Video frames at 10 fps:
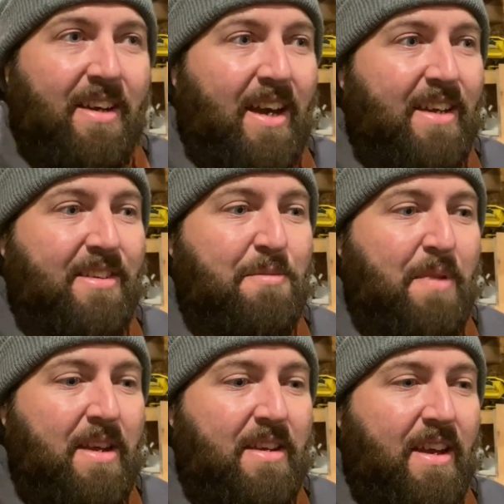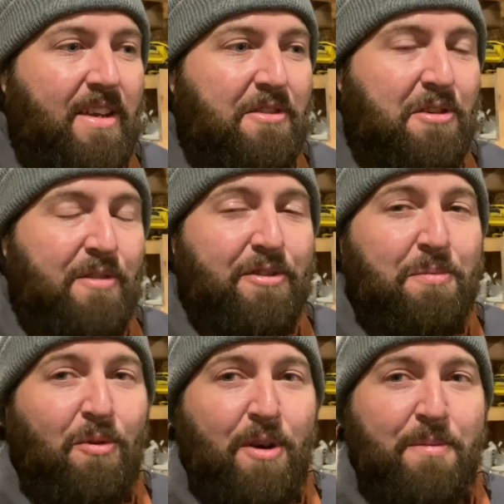I did make a service
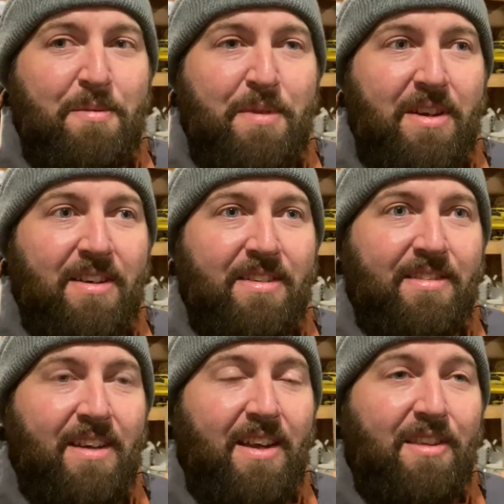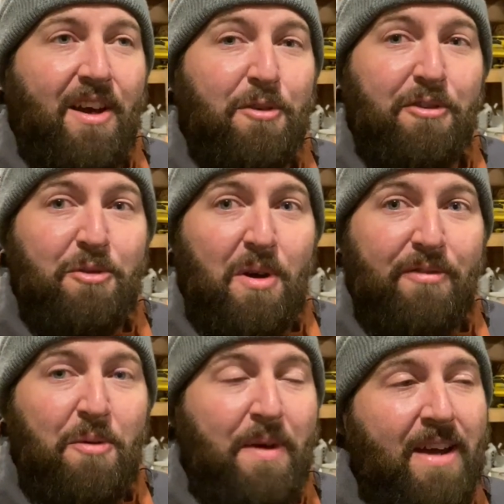appointment because I thought it was a
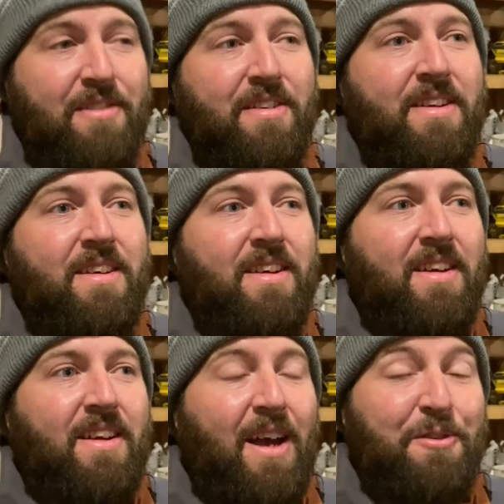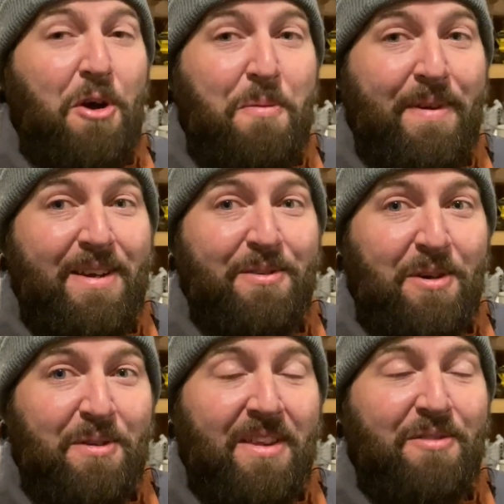12-volt battery. I was hoping it was
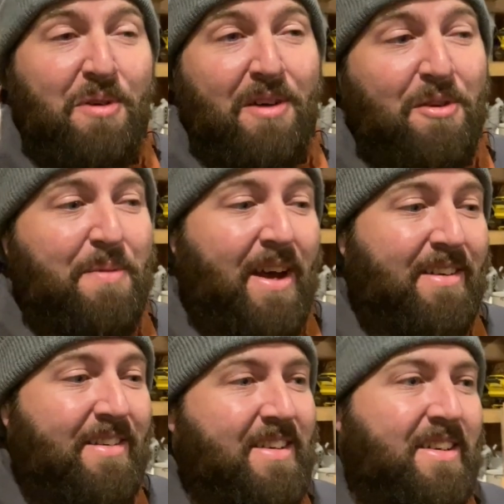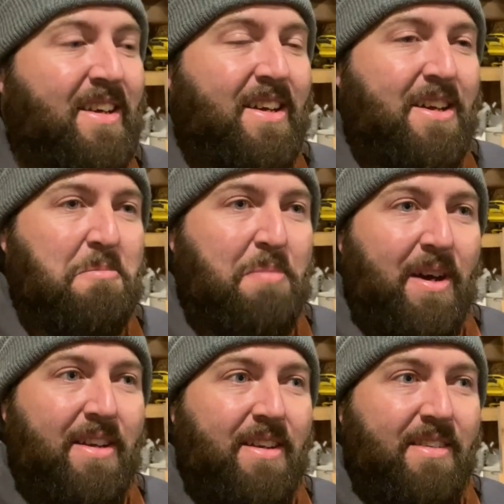only the 12-volt battery,
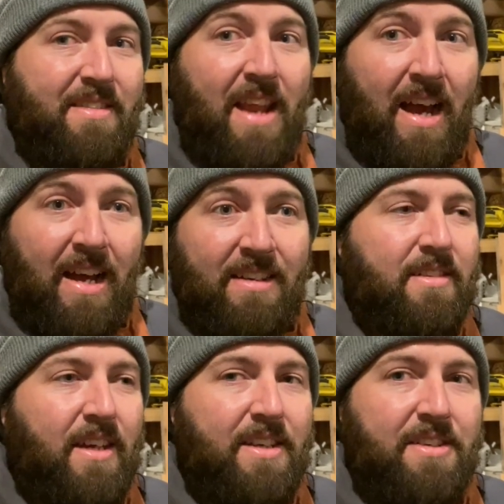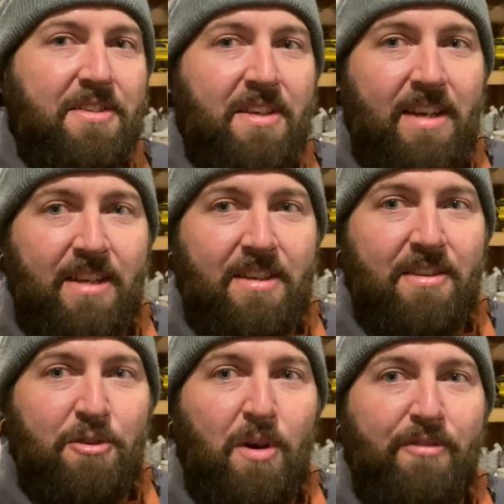but it's not. I disconnected
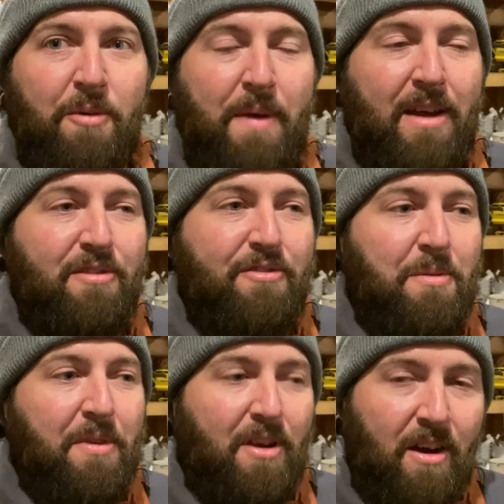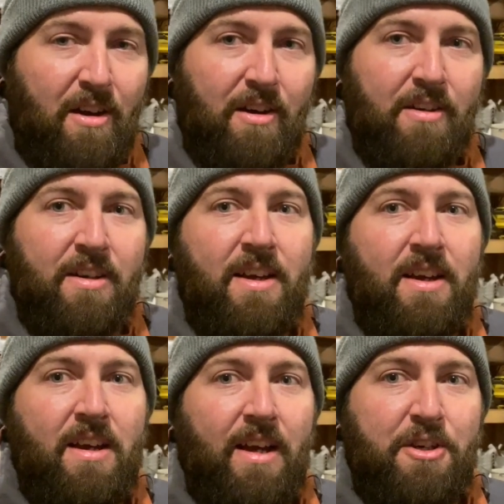the 12-volt battery from the car.
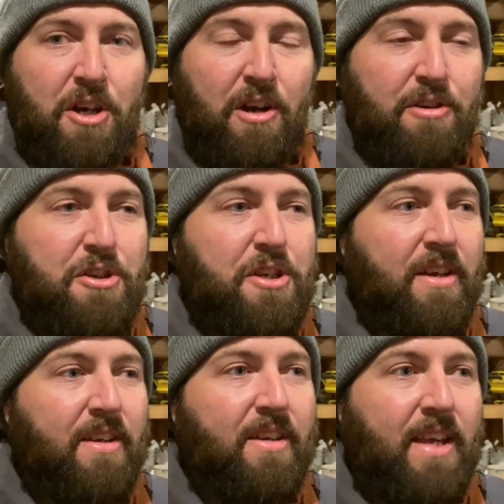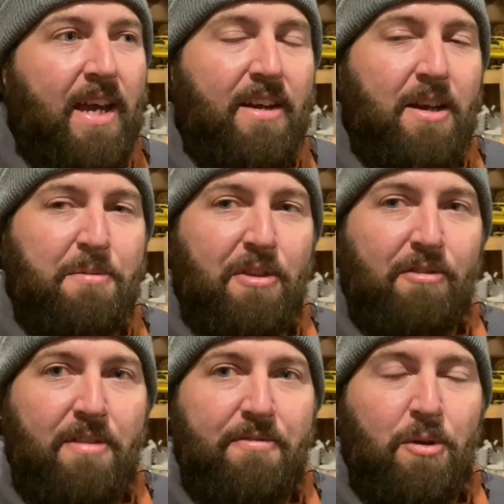I charged it, got it up to the
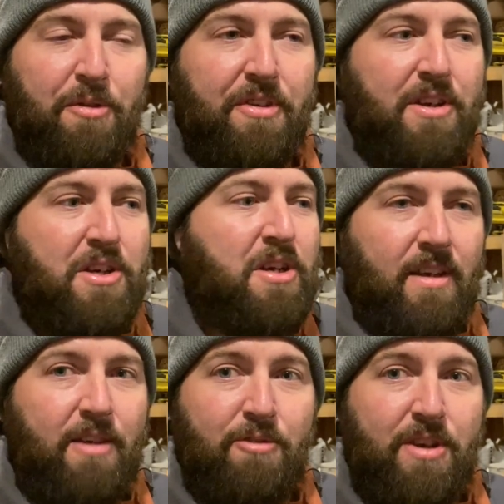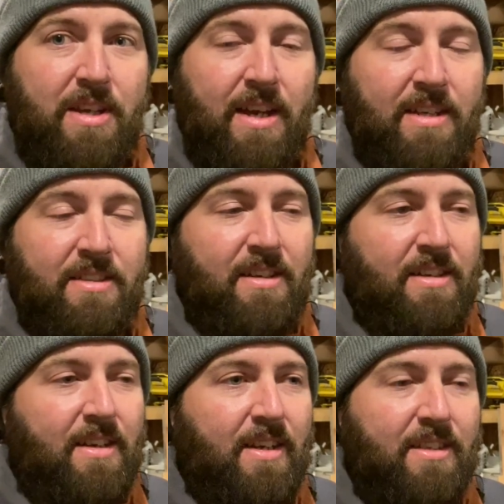right voltage, and reconnected
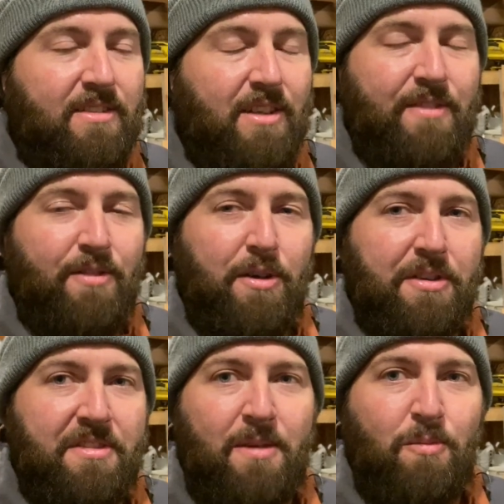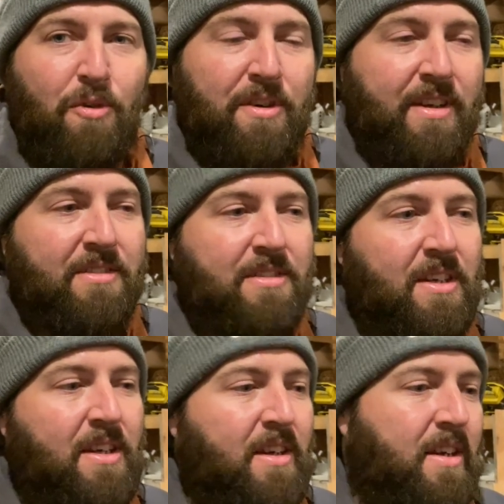it, and I still have all the same warnings.
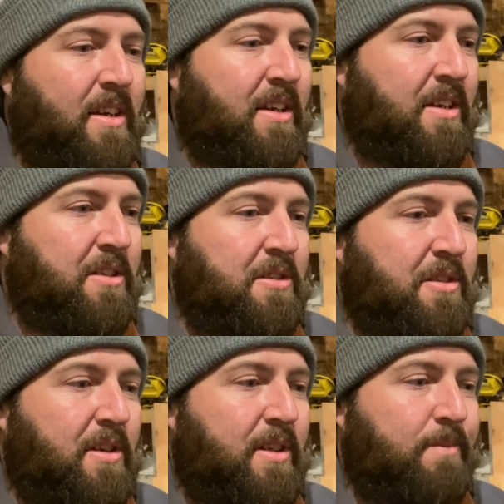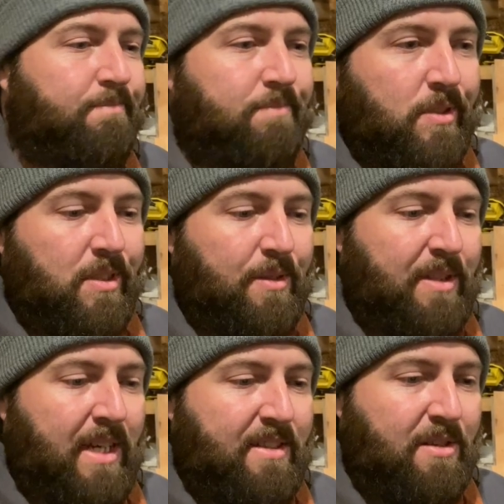So
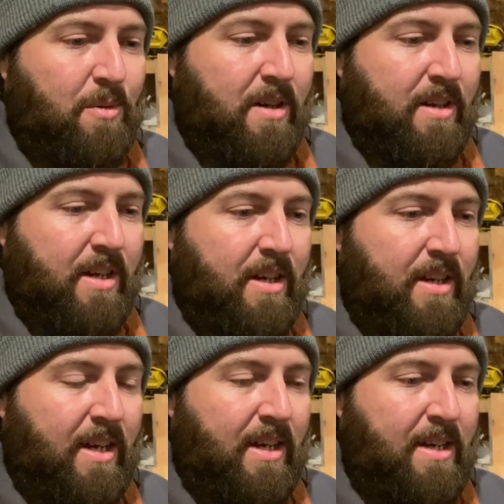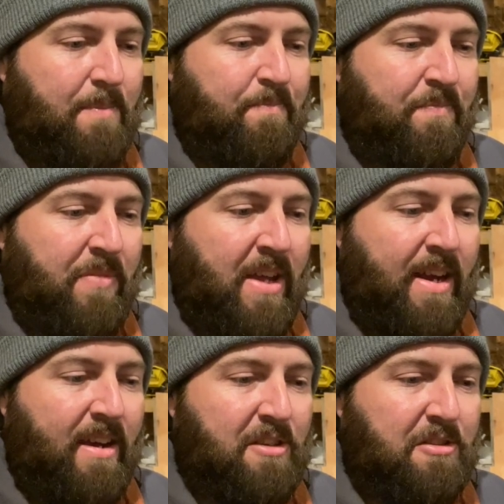that didn't work. Then
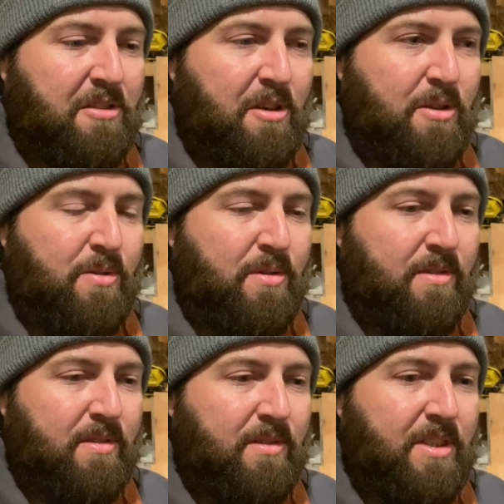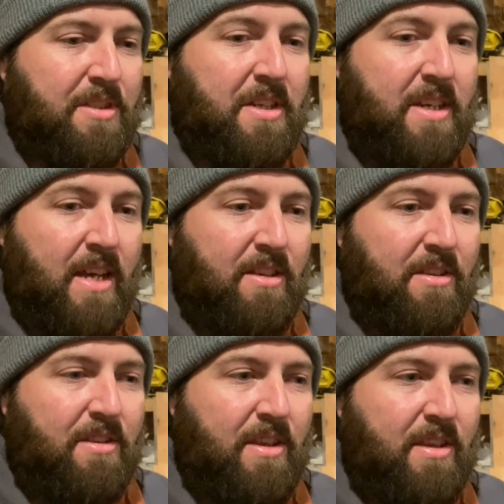I also
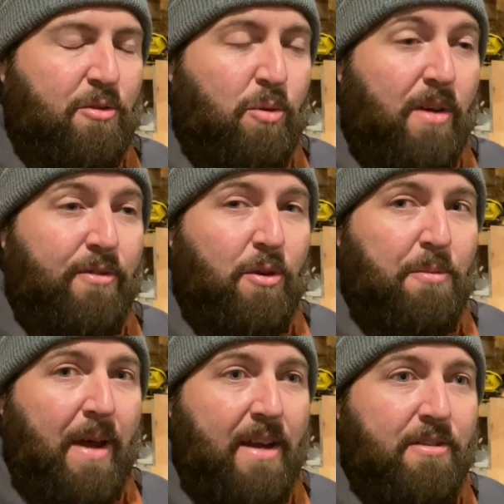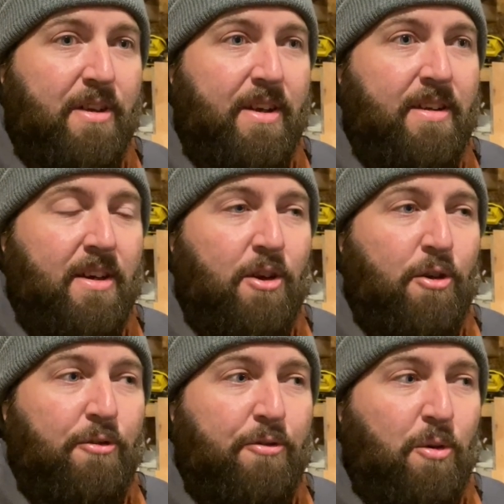disconnected the 12-volt battery
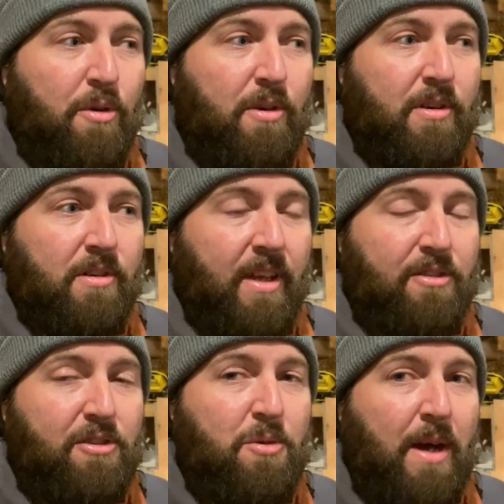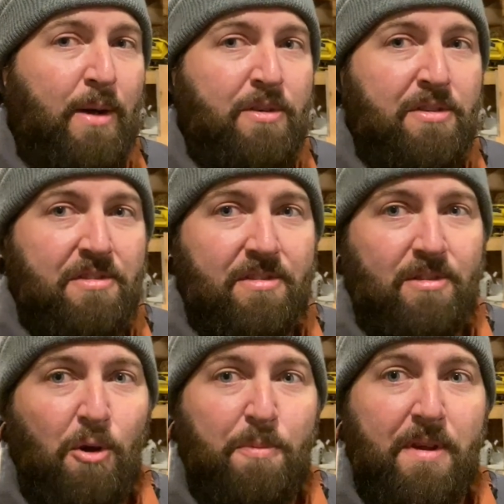for like 2 hours,
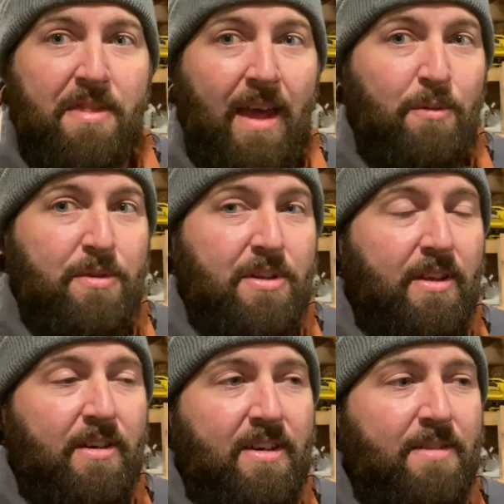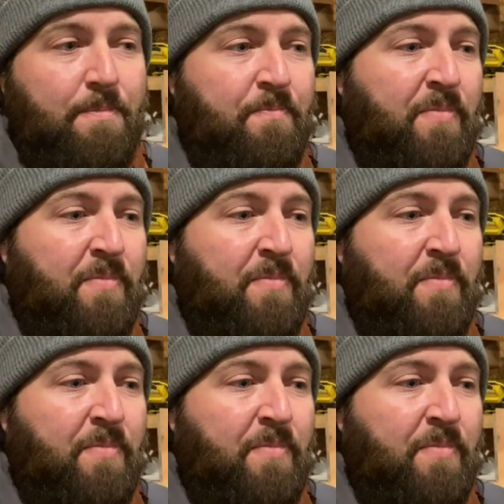hoping that would clear it.